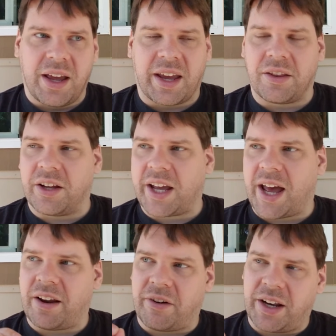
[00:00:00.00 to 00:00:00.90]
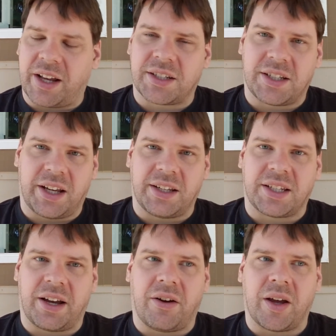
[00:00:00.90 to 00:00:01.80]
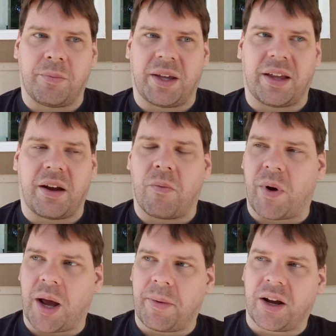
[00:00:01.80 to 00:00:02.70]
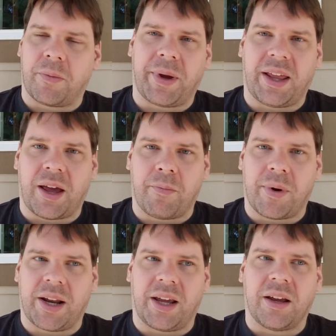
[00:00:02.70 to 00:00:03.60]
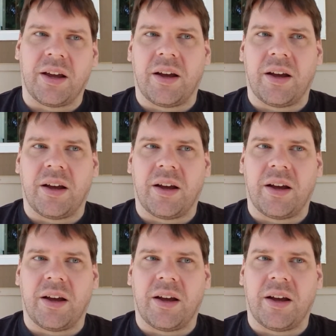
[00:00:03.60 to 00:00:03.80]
can look at it right next to Intel and be like, why am I going to pay that money?